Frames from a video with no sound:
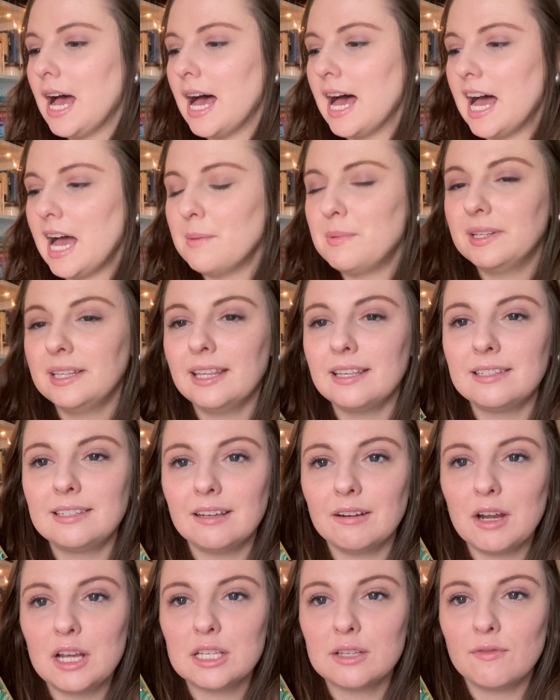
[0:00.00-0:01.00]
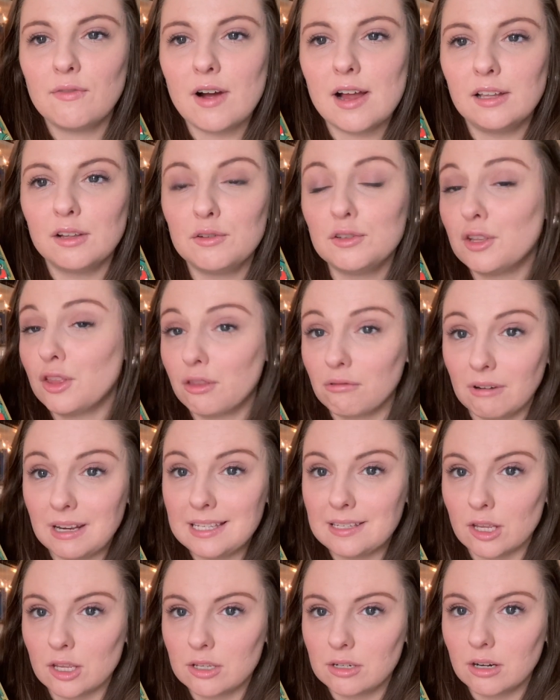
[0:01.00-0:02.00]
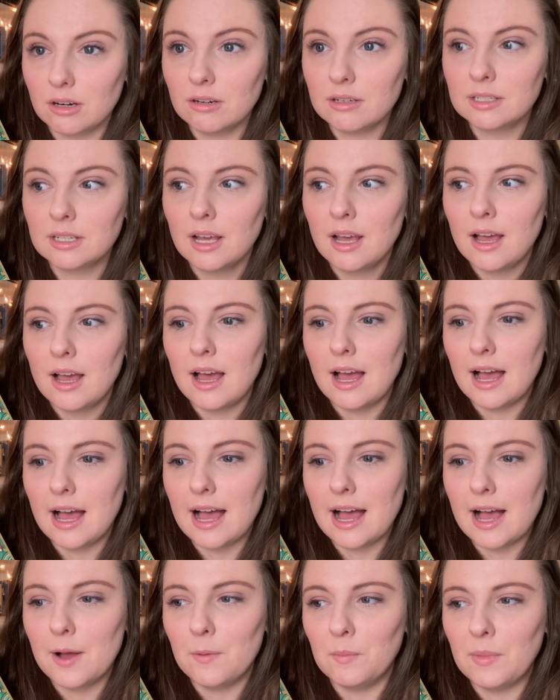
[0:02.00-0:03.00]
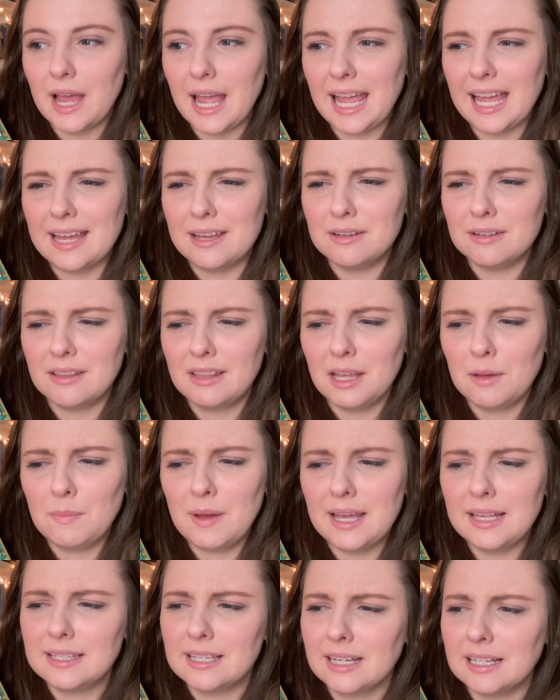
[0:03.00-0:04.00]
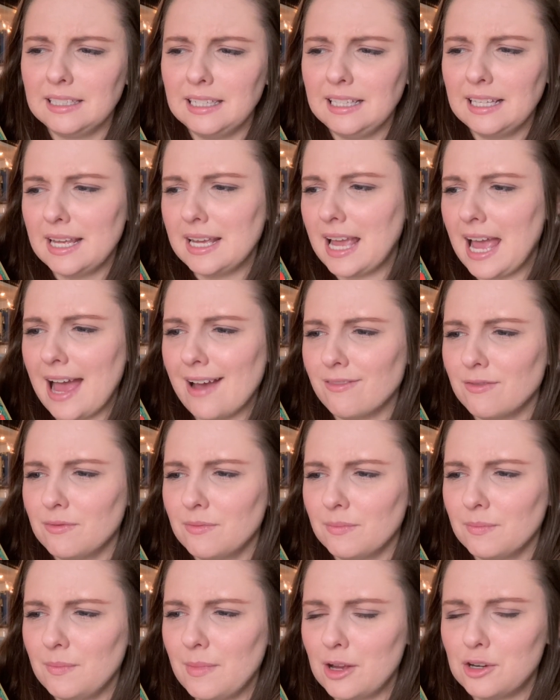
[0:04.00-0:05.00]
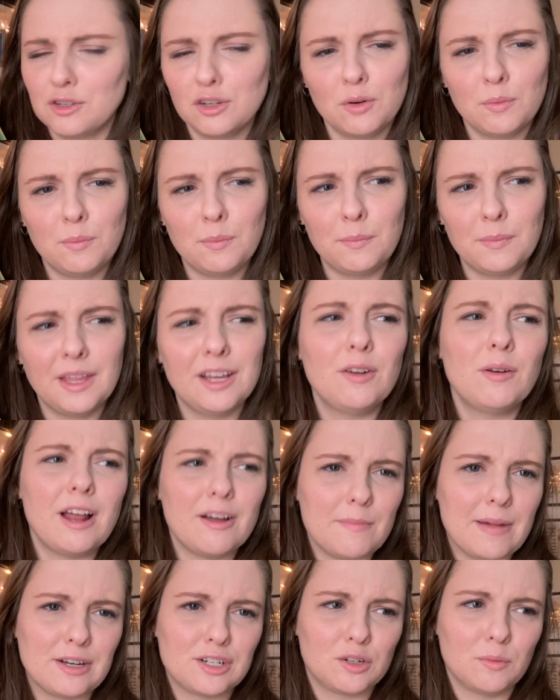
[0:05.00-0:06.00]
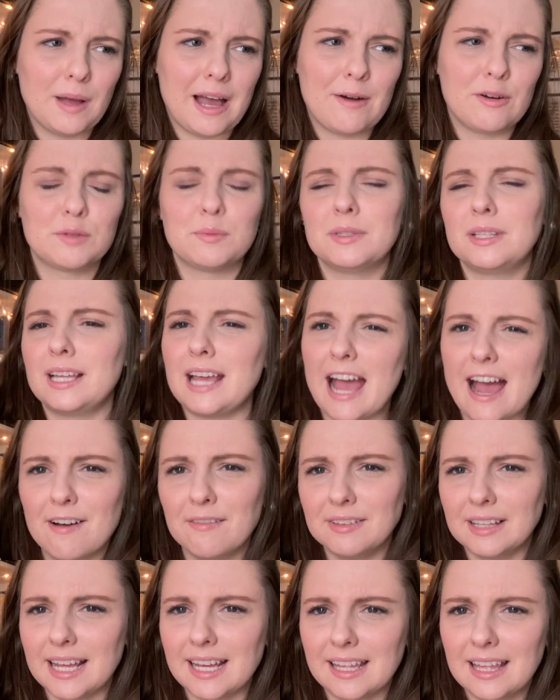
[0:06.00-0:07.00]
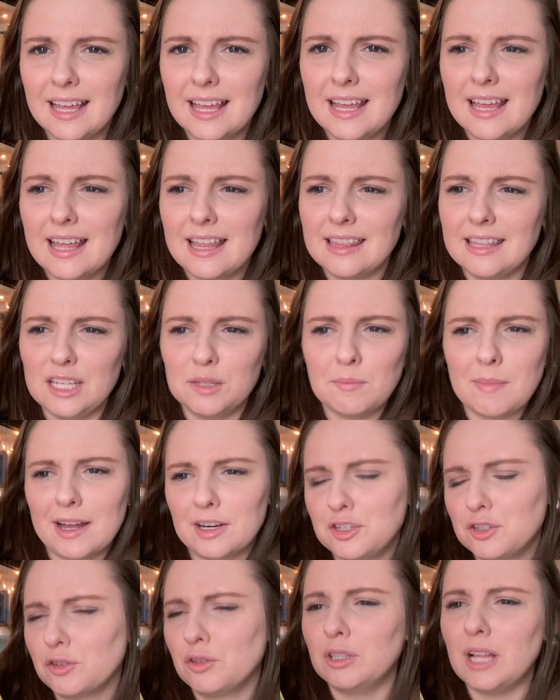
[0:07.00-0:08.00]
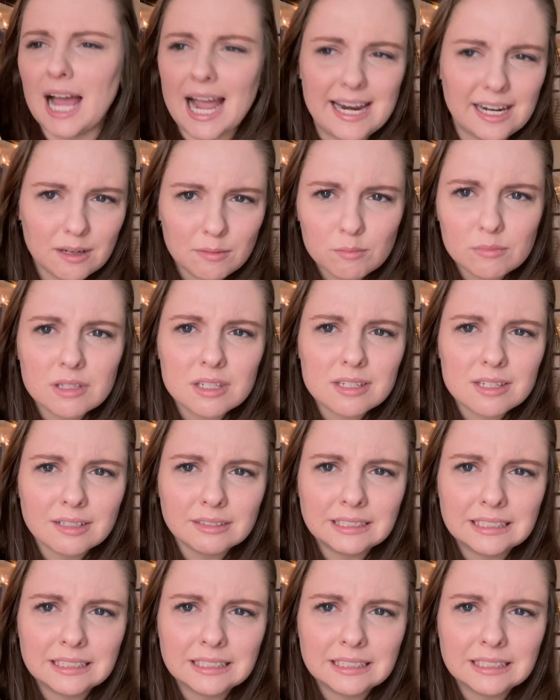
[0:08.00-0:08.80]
Uh, but this series follows three sisters, um, and they basically, like, have magical... They don't have magical powers, but they have, like, these magical items